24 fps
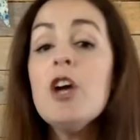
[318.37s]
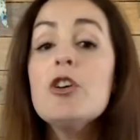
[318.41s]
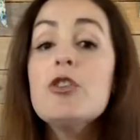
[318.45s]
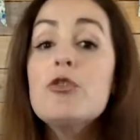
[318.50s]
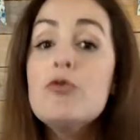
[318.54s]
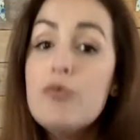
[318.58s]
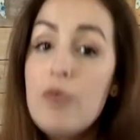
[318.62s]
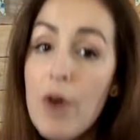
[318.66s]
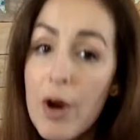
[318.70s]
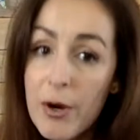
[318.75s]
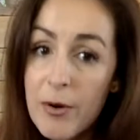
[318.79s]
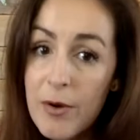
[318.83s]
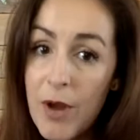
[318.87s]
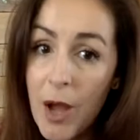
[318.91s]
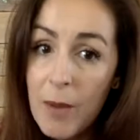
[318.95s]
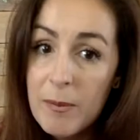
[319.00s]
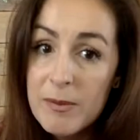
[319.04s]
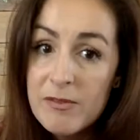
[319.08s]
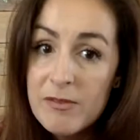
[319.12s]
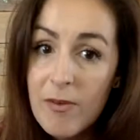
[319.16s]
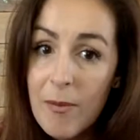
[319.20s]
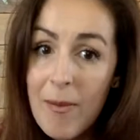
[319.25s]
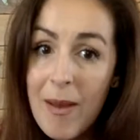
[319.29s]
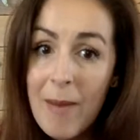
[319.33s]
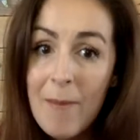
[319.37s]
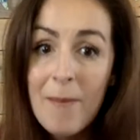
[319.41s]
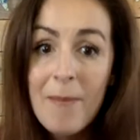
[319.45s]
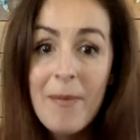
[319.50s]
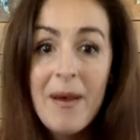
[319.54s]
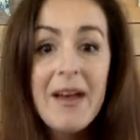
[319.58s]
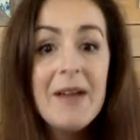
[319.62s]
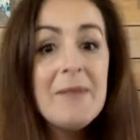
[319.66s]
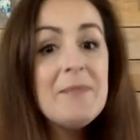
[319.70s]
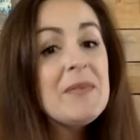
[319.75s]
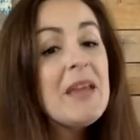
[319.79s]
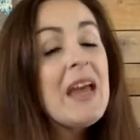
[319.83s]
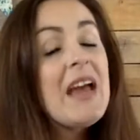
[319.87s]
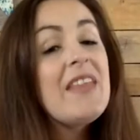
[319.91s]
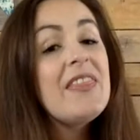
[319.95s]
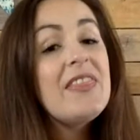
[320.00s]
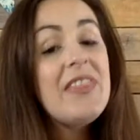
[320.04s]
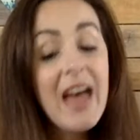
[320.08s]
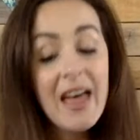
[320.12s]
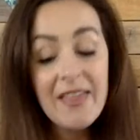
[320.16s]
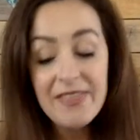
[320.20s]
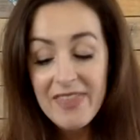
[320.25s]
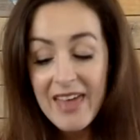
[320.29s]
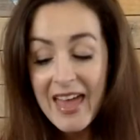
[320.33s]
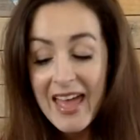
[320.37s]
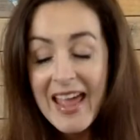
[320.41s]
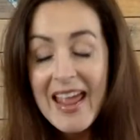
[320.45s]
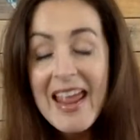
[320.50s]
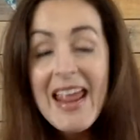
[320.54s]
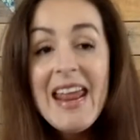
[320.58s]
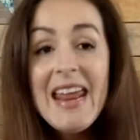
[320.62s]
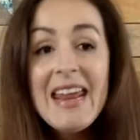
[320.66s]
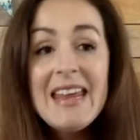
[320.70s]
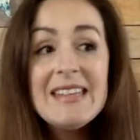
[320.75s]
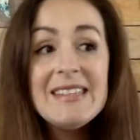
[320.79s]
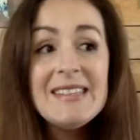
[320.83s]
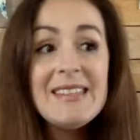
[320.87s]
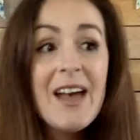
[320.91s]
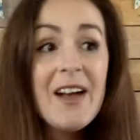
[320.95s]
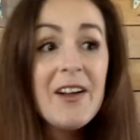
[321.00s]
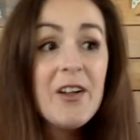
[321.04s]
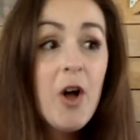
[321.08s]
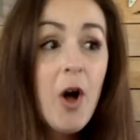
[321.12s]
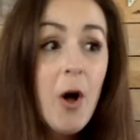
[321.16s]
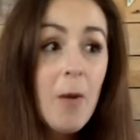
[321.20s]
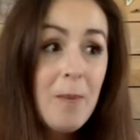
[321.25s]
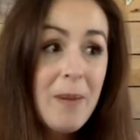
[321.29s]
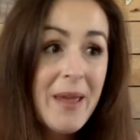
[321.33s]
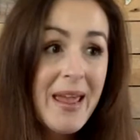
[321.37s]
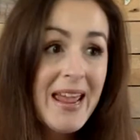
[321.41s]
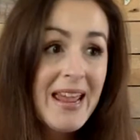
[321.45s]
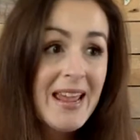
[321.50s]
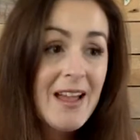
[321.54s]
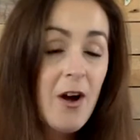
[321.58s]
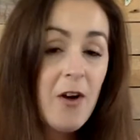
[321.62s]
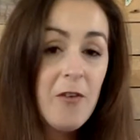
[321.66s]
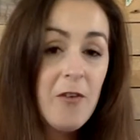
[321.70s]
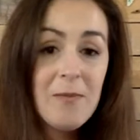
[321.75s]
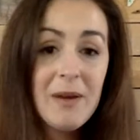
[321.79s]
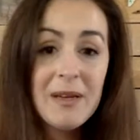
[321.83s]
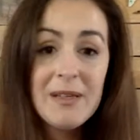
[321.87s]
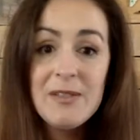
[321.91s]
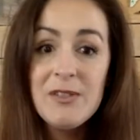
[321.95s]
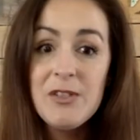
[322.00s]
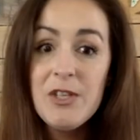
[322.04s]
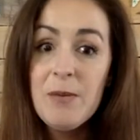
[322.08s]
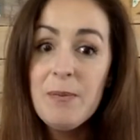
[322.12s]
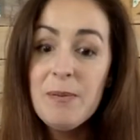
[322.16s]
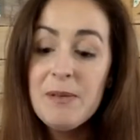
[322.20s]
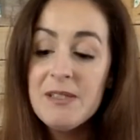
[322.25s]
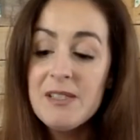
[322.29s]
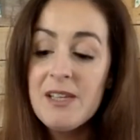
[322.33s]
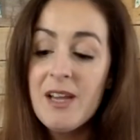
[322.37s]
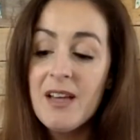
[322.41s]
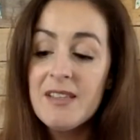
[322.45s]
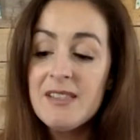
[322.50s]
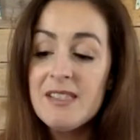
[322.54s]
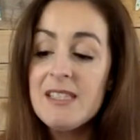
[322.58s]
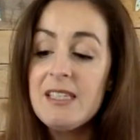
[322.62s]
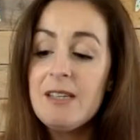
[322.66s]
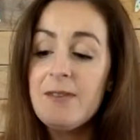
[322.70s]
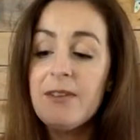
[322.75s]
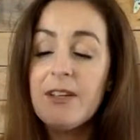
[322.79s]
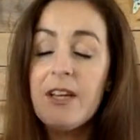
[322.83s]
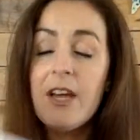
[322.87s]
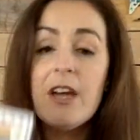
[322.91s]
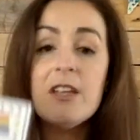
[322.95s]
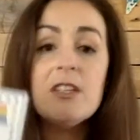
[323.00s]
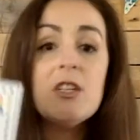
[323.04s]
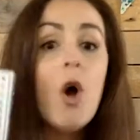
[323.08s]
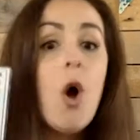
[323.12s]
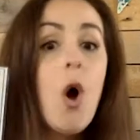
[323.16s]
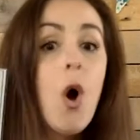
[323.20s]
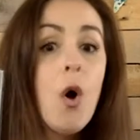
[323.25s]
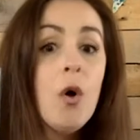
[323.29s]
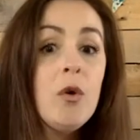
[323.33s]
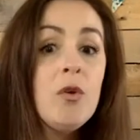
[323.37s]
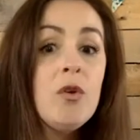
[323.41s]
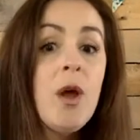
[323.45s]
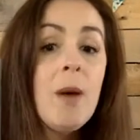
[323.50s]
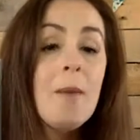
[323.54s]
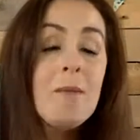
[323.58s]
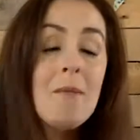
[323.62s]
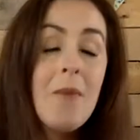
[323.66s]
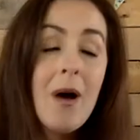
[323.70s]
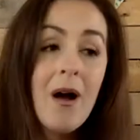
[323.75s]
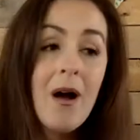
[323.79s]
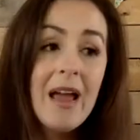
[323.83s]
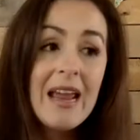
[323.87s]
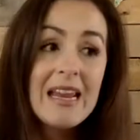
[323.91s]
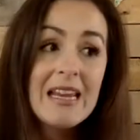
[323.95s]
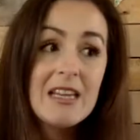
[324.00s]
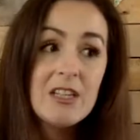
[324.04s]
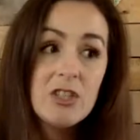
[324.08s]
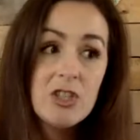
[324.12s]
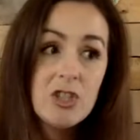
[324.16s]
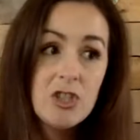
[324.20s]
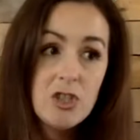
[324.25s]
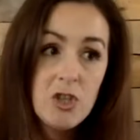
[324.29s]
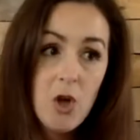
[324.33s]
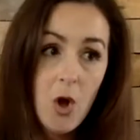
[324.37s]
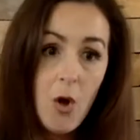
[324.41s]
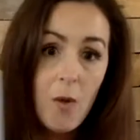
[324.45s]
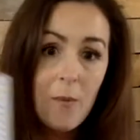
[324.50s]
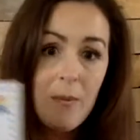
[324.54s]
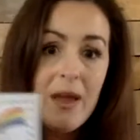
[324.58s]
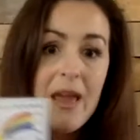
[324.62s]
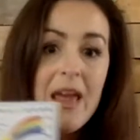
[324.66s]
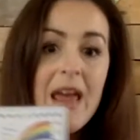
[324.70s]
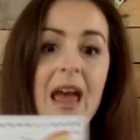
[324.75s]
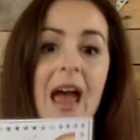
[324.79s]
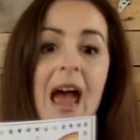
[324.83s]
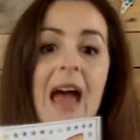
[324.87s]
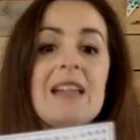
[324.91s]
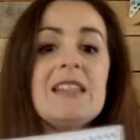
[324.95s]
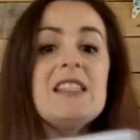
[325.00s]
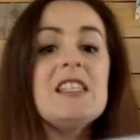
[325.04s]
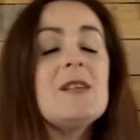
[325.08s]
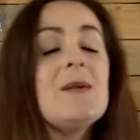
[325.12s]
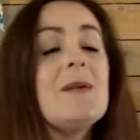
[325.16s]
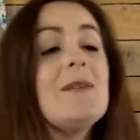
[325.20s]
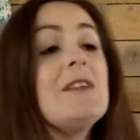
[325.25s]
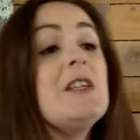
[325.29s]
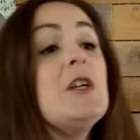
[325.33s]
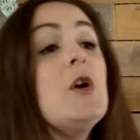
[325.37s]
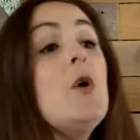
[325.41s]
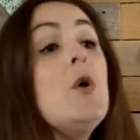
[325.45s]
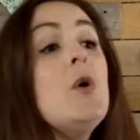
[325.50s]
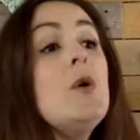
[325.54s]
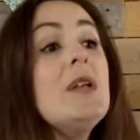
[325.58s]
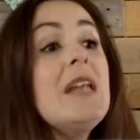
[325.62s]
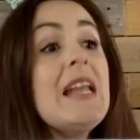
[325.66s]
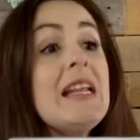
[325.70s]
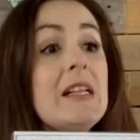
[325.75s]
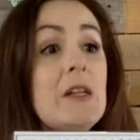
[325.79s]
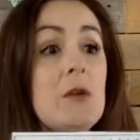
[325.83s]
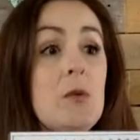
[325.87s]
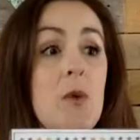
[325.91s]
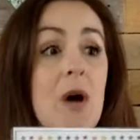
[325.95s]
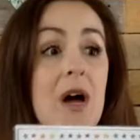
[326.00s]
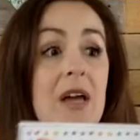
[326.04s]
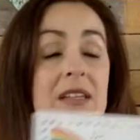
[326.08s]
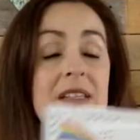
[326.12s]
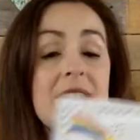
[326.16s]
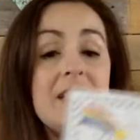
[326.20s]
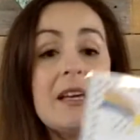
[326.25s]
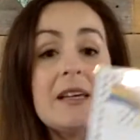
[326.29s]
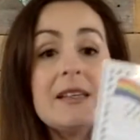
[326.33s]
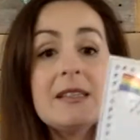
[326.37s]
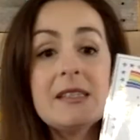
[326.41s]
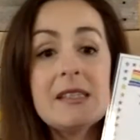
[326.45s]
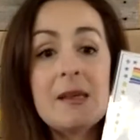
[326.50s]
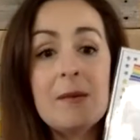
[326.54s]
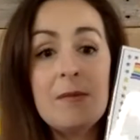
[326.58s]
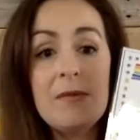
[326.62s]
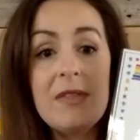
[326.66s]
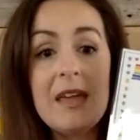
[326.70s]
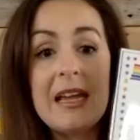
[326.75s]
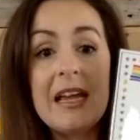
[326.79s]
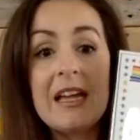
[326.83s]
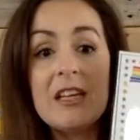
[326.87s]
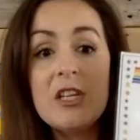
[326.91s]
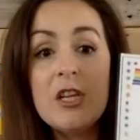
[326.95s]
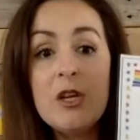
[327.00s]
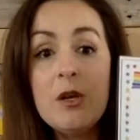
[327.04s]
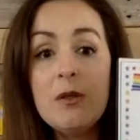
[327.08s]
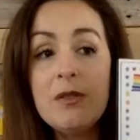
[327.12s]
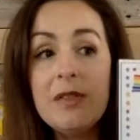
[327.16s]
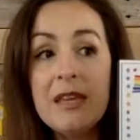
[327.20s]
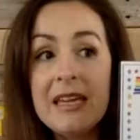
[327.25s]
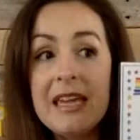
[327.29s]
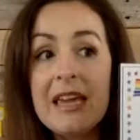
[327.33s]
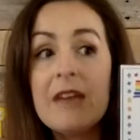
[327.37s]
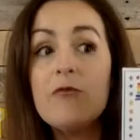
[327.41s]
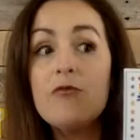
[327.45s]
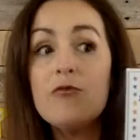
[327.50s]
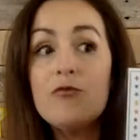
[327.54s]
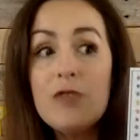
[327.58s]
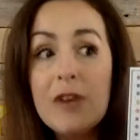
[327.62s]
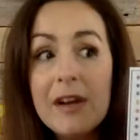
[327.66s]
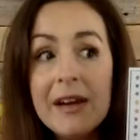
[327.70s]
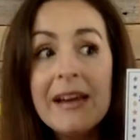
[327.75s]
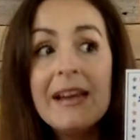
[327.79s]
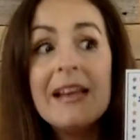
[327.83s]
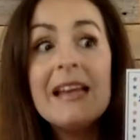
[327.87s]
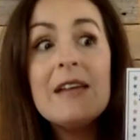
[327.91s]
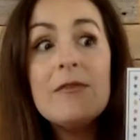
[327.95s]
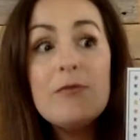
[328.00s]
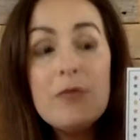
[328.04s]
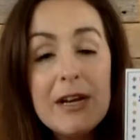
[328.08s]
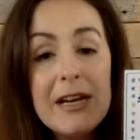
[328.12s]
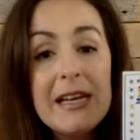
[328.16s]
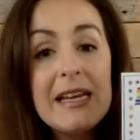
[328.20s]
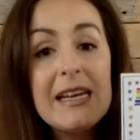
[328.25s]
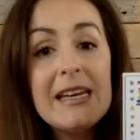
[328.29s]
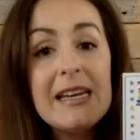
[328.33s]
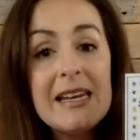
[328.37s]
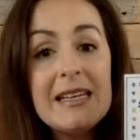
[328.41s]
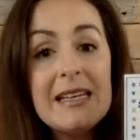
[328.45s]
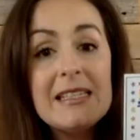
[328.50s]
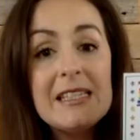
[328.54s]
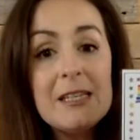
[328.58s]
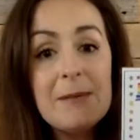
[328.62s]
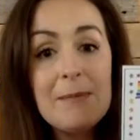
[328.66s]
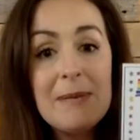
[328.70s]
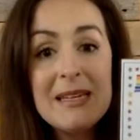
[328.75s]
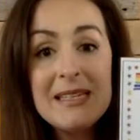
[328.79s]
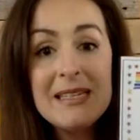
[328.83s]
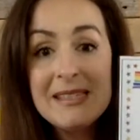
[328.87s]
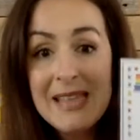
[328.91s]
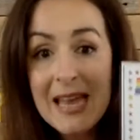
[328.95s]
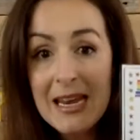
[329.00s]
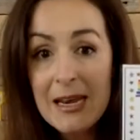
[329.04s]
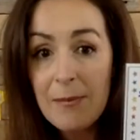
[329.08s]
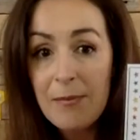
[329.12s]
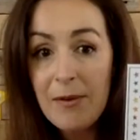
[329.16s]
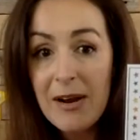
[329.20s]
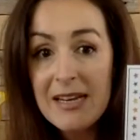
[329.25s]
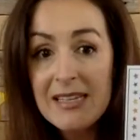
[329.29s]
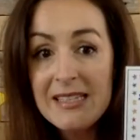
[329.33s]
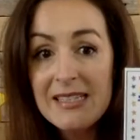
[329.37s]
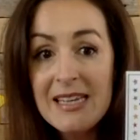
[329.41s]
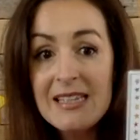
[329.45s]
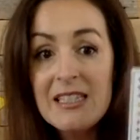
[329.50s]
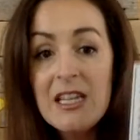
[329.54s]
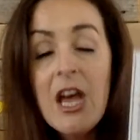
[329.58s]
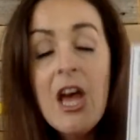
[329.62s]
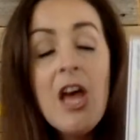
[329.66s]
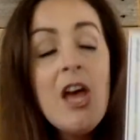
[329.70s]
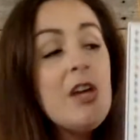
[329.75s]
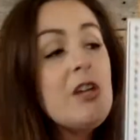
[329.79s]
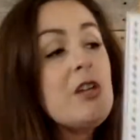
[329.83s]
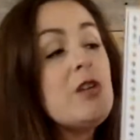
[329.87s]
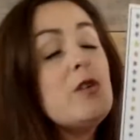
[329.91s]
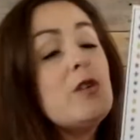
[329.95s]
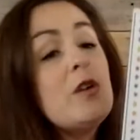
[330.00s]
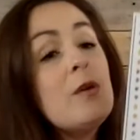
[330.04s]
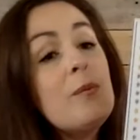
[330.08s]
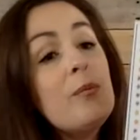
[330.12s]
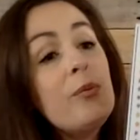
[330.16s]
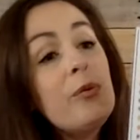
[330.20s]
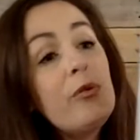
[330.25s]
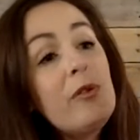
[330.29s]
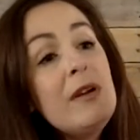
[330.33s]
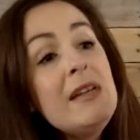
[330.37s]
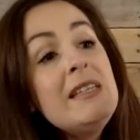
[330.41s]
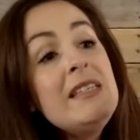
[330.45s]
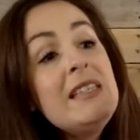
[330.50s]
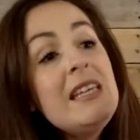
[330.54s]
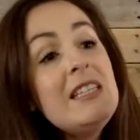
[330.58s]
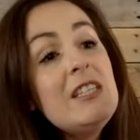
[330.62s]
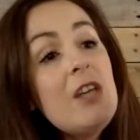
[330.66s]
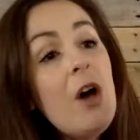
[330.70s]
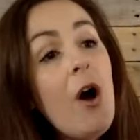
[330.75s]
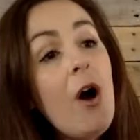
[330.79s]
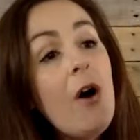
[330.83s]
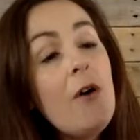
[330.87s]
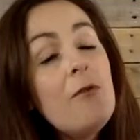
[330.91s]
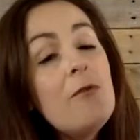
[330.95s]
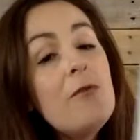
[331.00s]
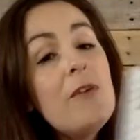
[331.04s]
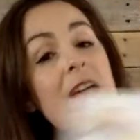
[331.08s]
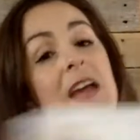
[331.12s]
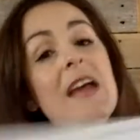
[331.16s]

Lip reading: Grown-ups, remember that there is a copy of my superstar certificate on my shop. And so if your little one does something and you think it really, really needs to be celebrated, you can print it off.